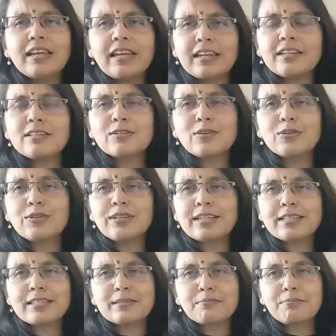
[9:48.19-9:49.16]
It is going to
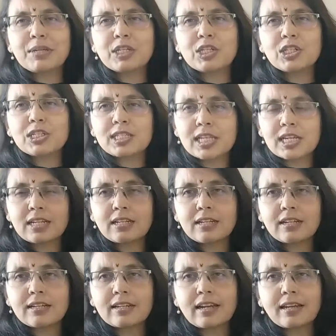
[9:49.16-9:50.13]
take some patience and a
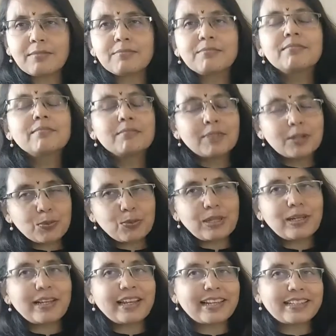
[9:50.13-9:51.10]
little time, but
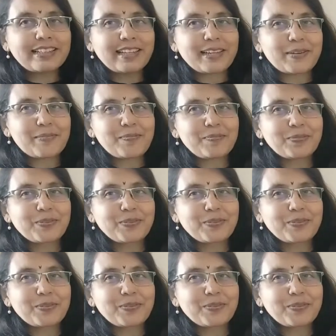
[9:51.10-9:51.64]
we'll get there.